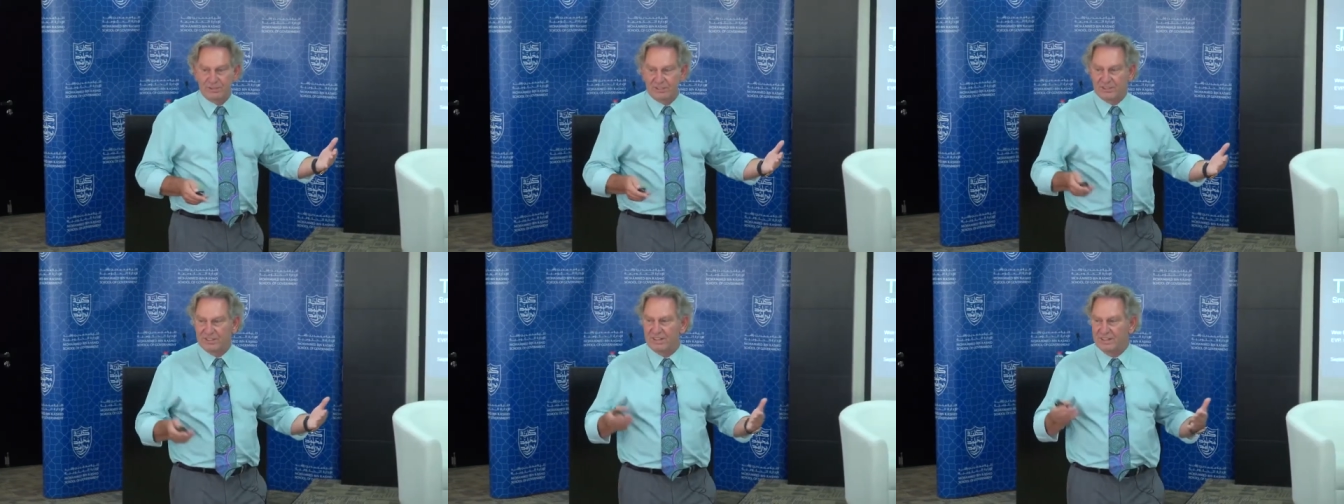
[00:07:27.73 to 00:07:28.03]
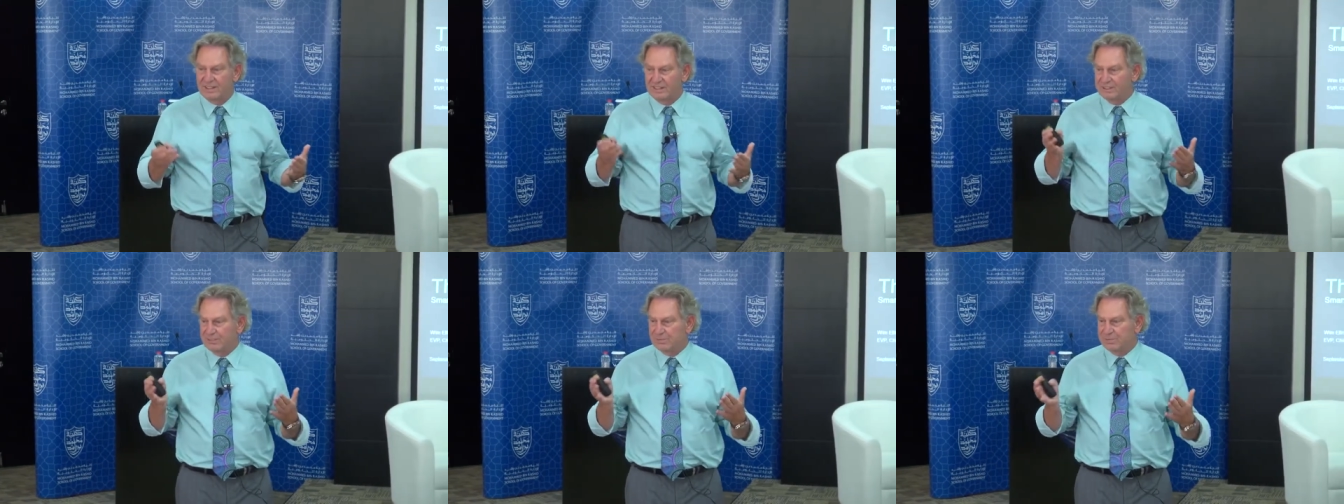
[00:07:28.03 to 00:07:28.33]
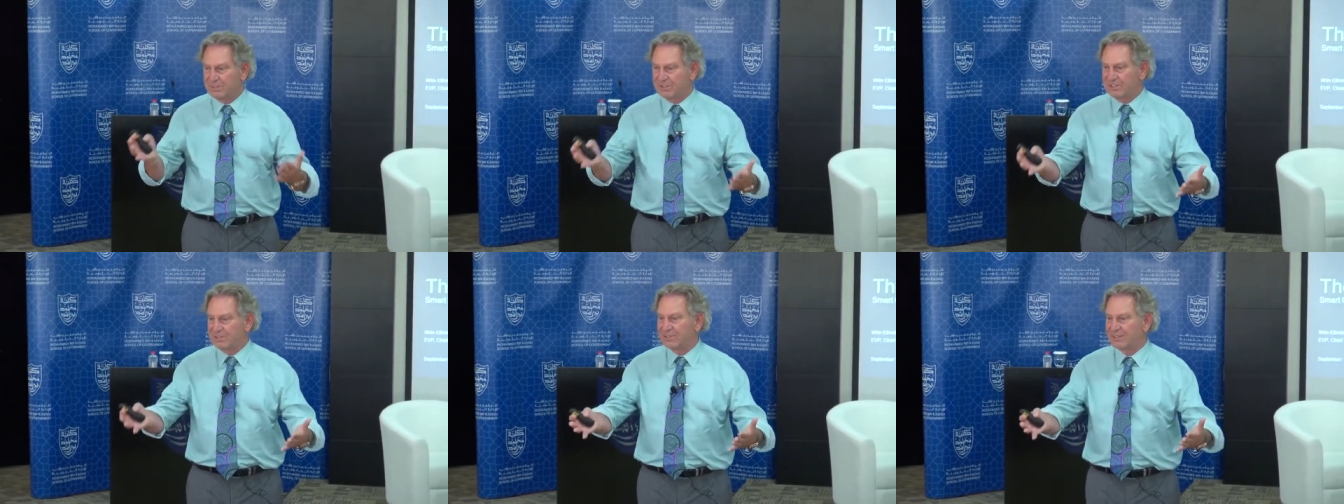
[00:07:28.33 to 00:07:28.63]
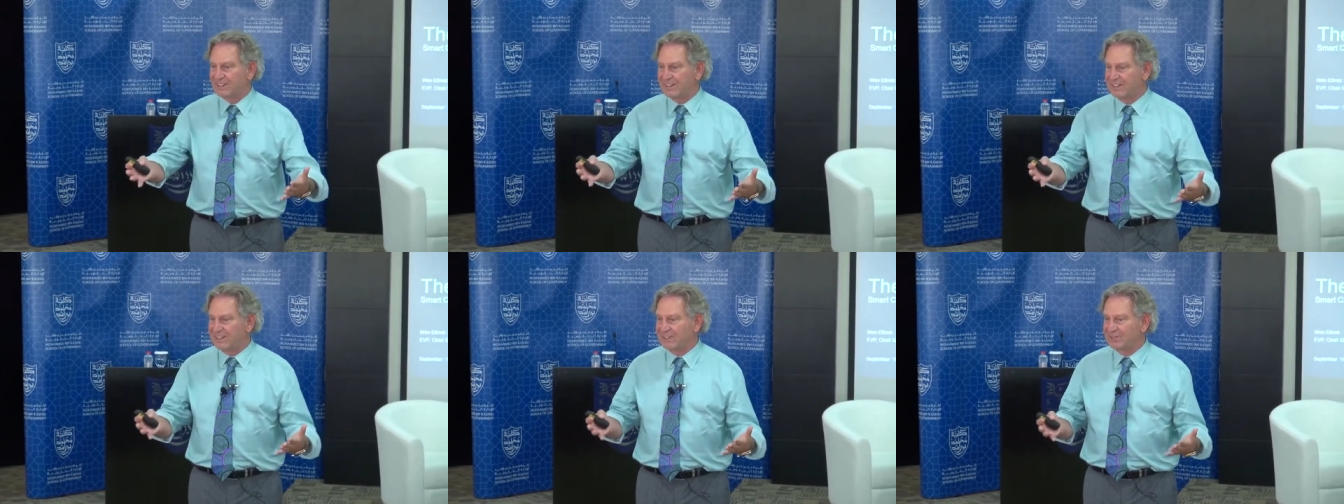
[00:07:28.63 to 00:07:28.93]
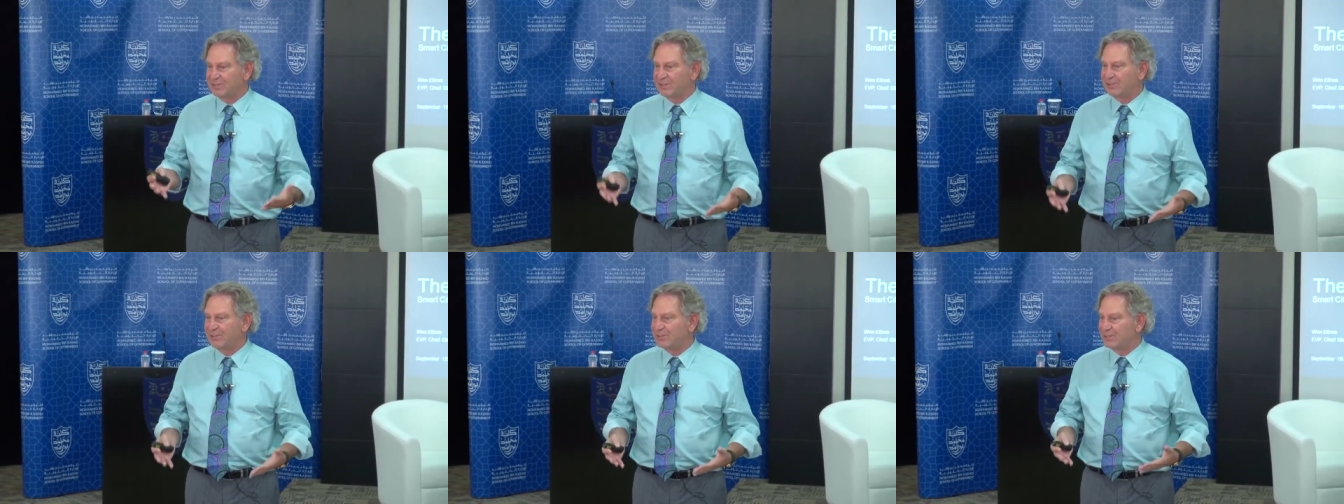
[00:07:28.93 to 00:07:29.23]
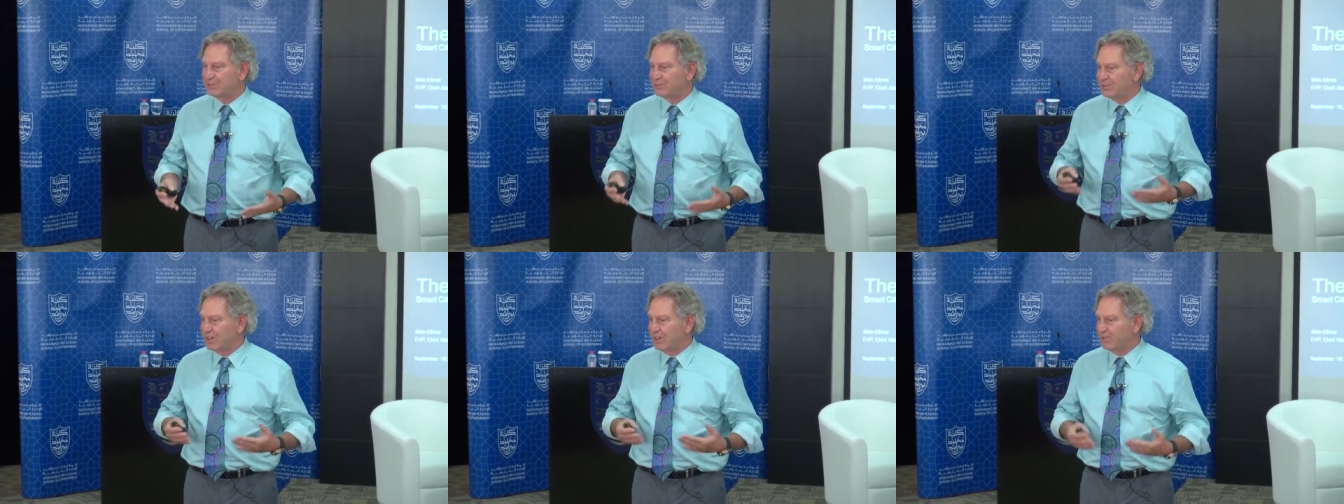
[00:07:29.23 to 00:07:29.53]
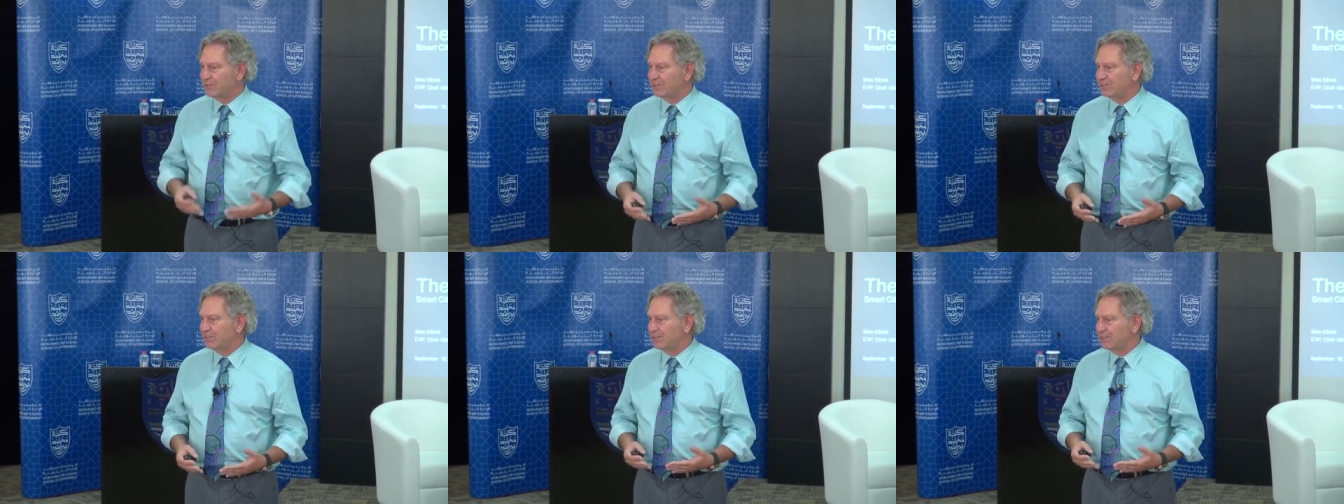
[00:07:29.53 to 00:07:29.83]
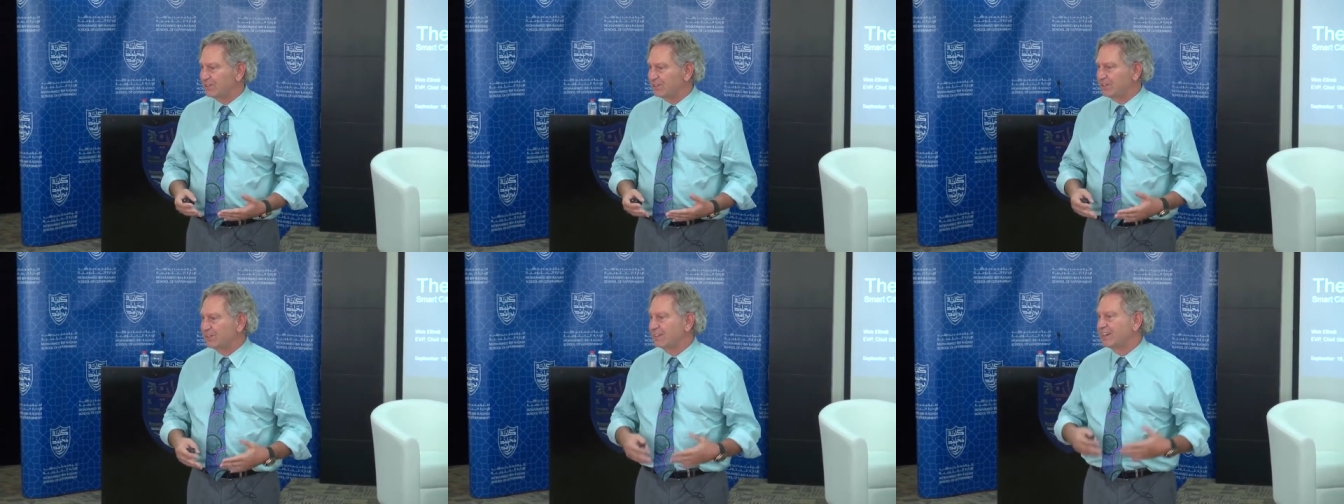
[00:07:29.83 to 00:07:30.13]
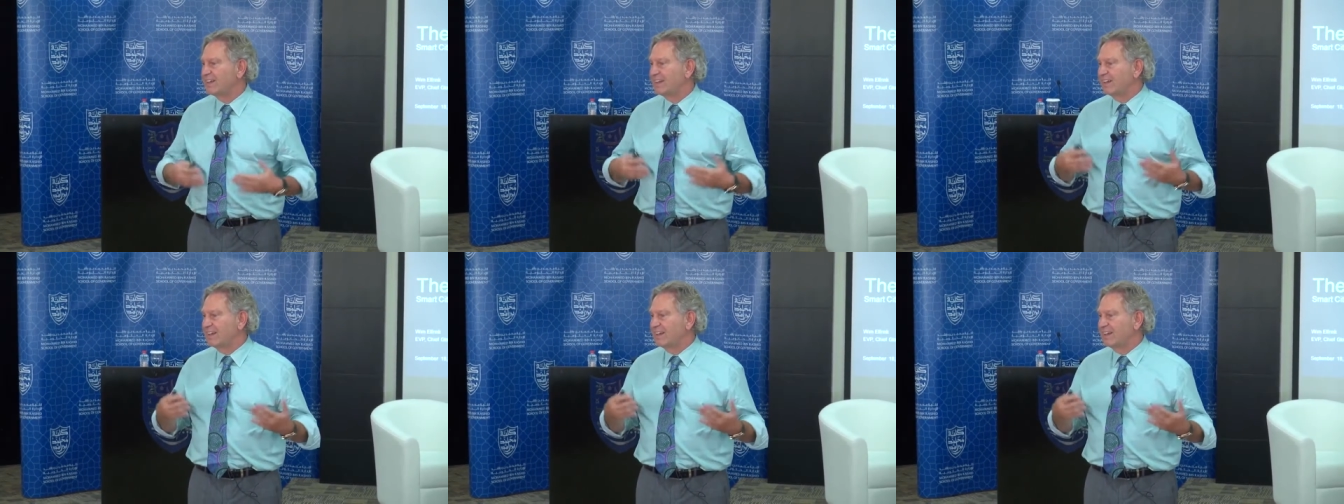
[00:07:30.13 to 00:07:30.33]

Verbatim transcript: but specifically the future of our children.